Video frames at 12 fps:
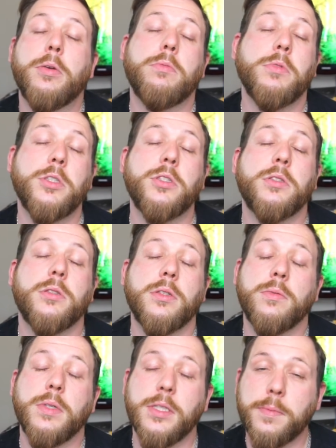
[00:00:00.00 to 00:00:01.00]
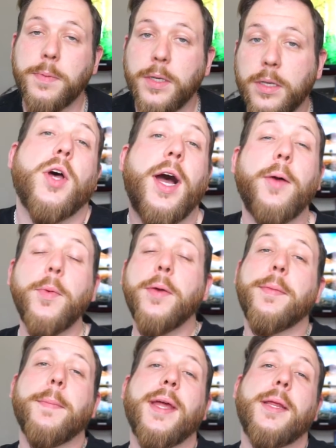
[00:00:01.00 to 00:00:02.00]
which is pretty good. I went
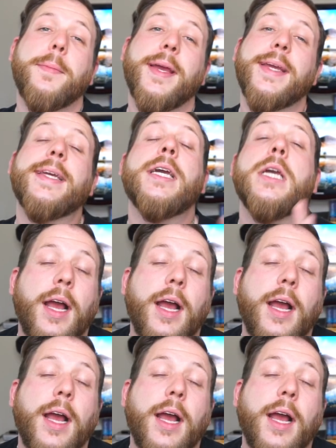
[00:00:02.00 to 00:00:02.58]
with Medibank.